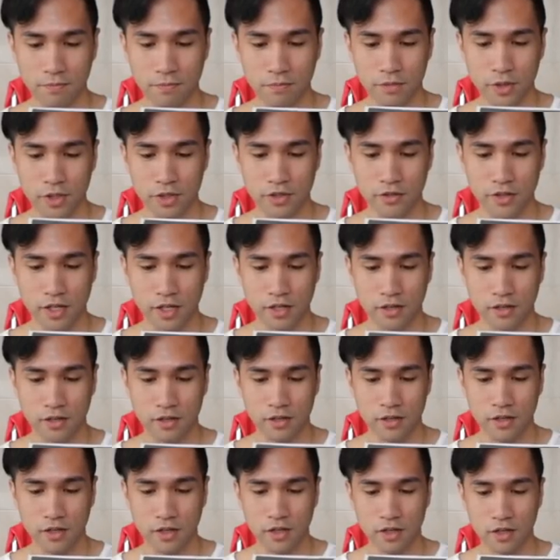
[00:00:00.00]
per tray.
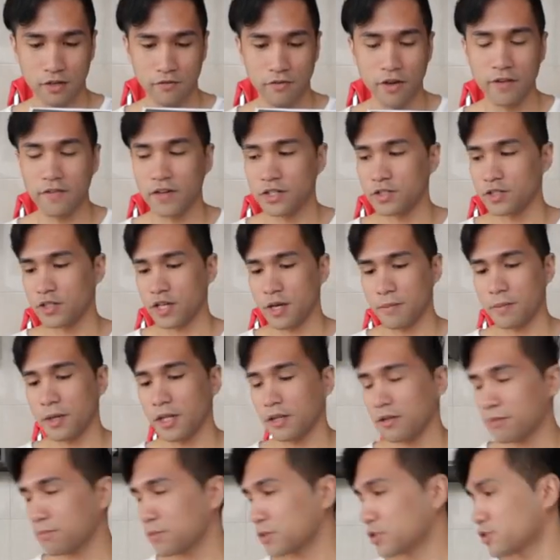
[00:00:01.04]
500 ml
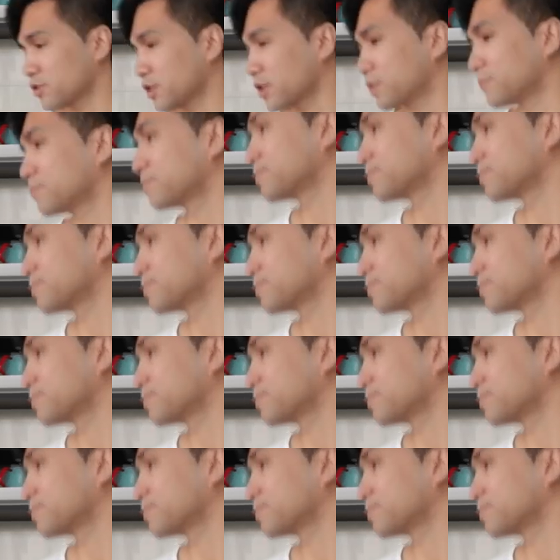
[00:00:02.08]
per tray.